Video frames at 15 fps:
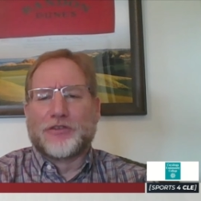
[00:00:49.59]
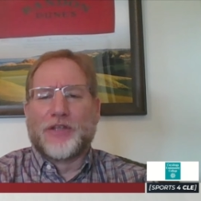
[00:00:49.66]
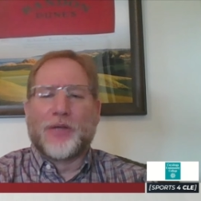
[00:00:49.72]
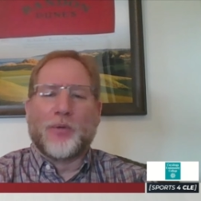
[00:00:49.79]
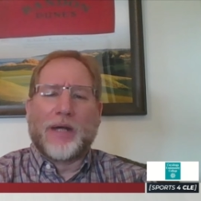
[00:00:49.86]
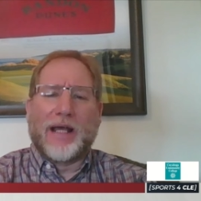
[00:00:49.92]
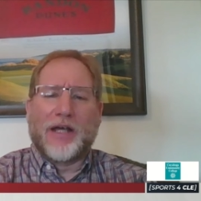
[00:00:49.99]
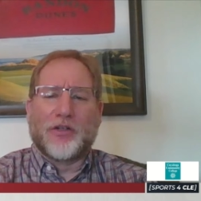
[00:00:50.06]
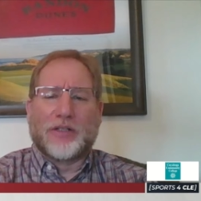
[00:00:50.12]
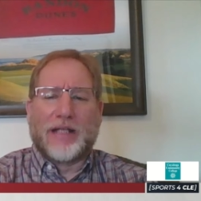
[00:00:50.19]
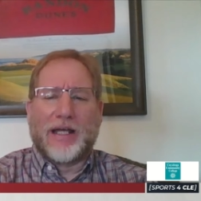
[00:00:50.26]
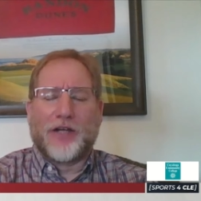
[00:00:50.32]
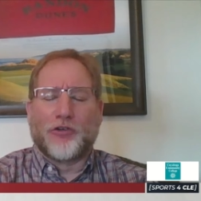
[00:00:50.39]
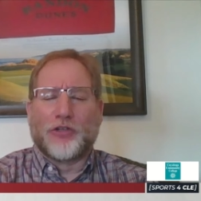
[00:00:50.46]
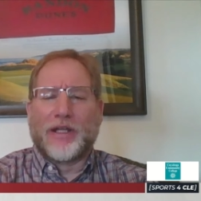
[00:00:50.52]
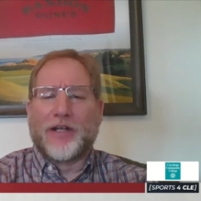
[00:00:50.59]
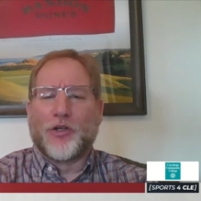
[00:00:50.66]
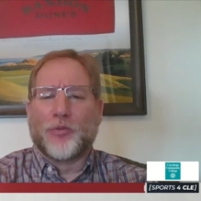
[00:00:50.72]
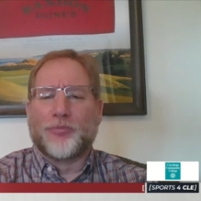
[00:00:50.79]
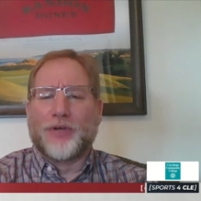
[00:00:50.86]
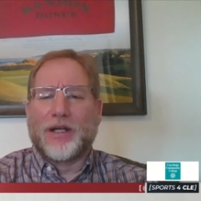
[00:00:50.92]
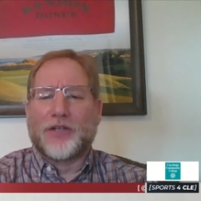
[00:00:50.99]
they went out and got Orlando
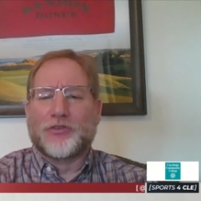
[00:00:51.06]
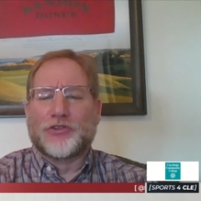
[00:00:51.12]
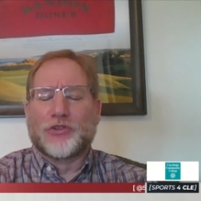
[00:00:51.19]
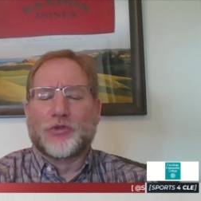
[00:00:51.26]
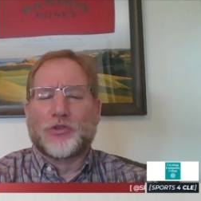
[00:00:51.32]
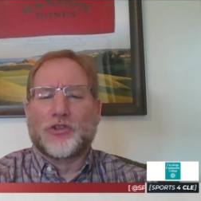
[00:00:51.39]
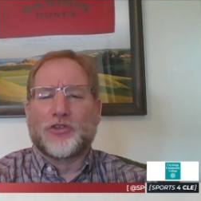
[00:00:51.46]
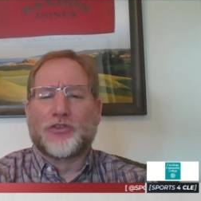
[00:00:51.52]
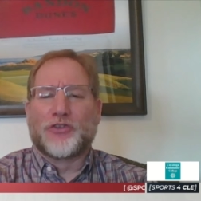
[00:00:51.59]
Brown Jr.